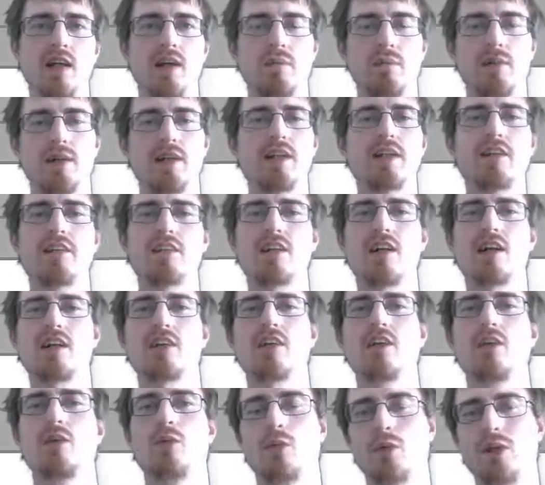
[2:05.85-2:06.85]
But it's
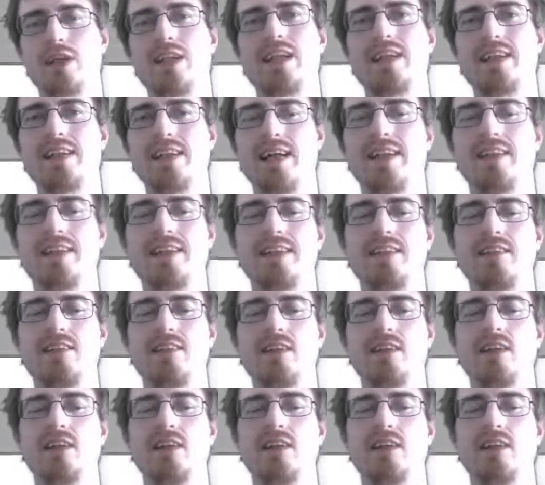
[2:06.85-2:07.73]
not really that easy.